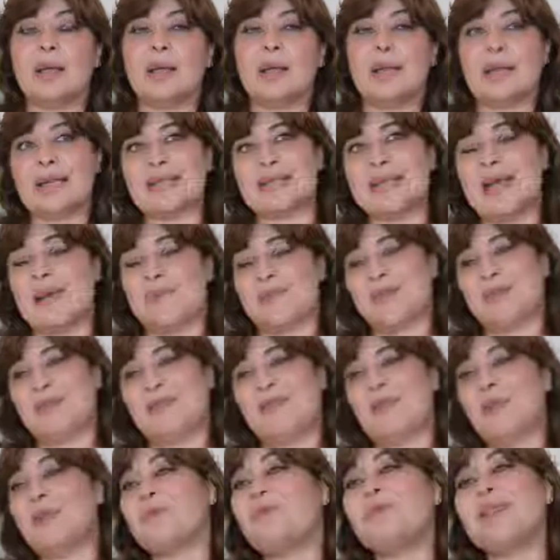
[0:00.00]
Then something
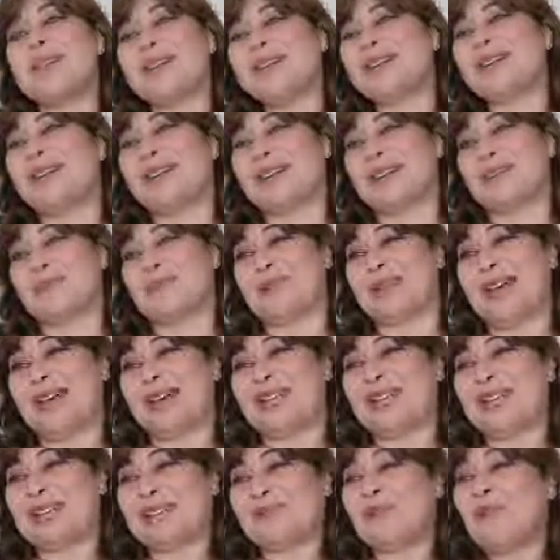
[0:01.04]
for me incredible
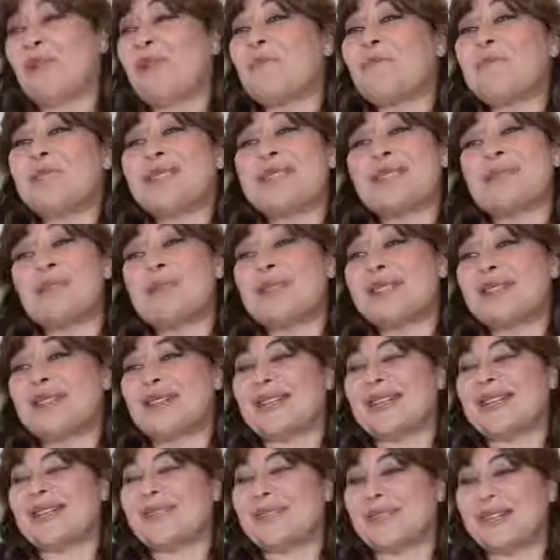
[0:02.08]
at this moment, it was
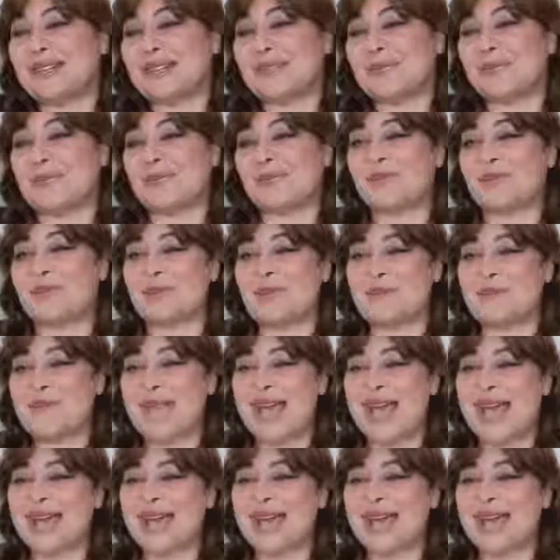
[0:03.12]
really incredible for me,